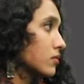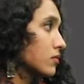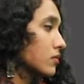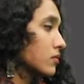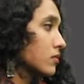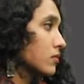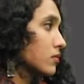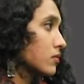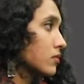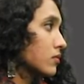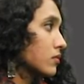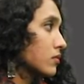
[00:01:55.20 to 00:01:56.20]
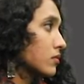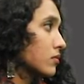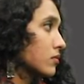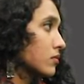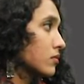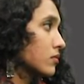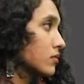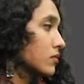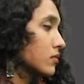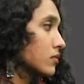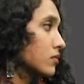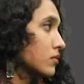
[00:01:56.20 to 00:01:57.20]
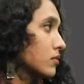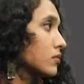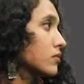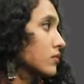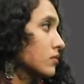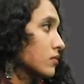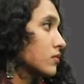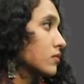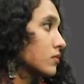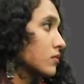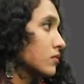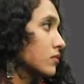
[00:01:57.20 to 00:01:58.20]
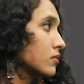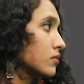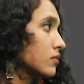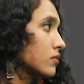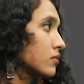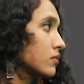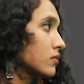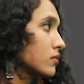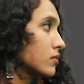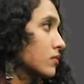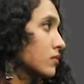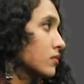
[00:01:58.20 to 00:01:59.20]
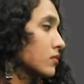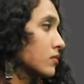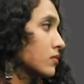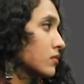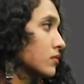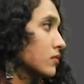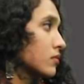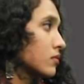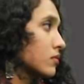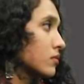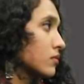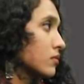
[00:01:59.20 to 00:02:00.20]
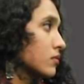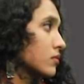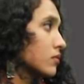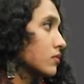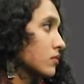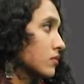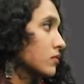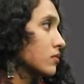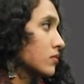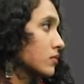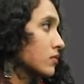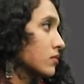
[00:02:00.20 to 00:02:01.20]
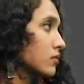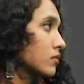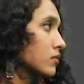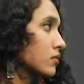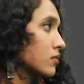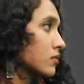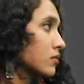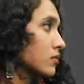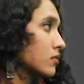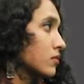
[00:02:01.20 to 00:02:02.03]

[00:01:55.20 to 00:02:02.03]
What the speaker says: [no speech]